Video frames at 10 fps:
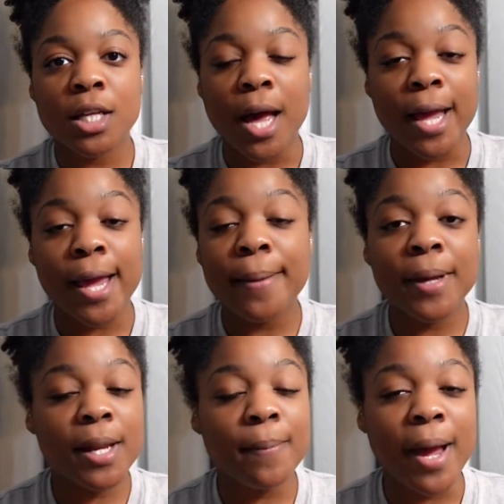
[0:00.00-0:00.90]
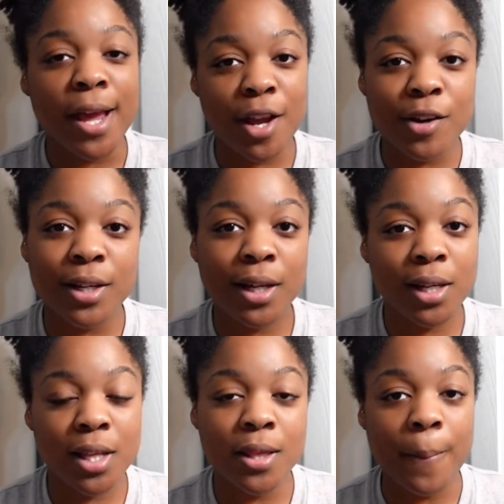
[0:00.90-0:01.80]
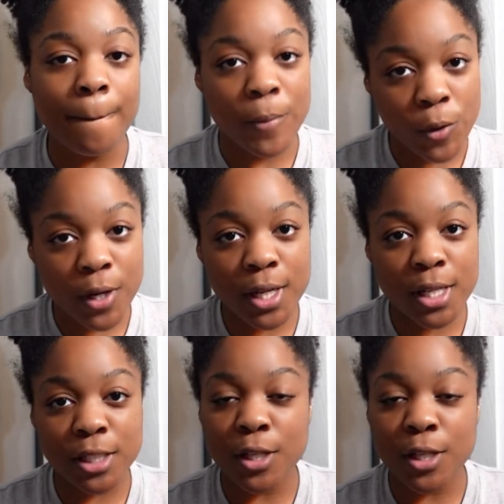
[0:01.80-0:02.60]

I am getting my hair done in the morning,